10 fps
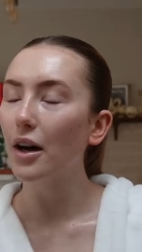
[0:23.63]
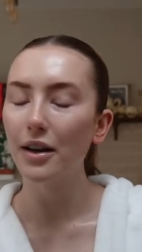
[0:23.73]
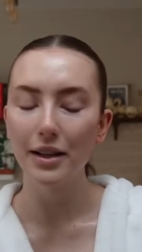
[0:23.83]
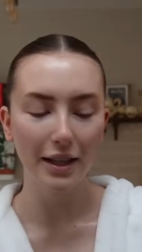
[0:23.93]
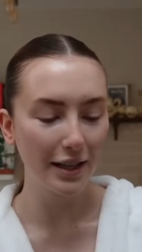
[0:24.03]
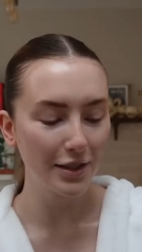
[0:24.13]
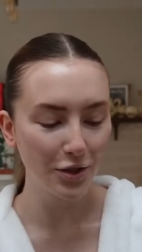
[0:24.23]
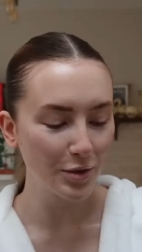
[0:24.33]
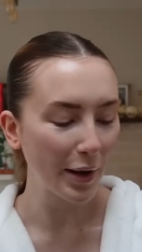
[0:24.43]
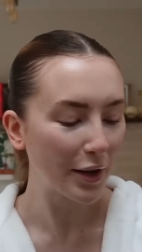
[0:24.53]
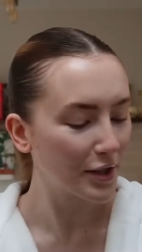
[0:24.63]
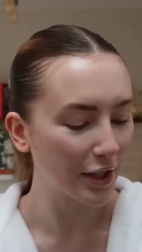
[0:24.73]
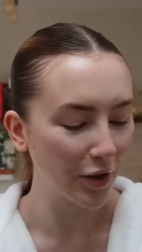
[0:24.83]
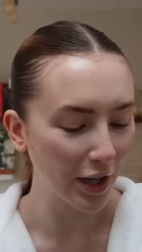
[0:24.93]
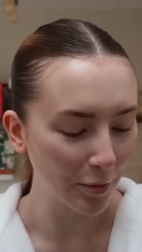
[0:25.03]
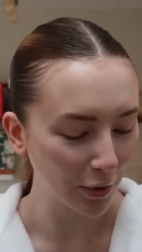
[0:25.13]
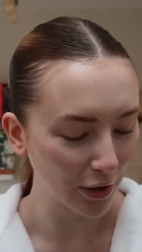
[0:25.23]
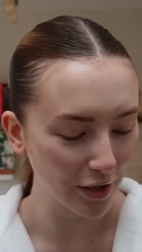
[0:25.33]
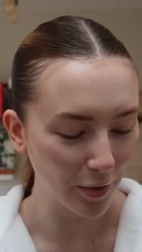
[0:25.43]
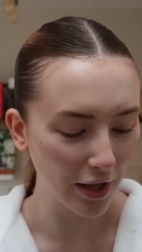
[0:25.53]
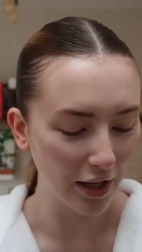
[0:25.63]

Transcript: Oh, it just smells incredible as well.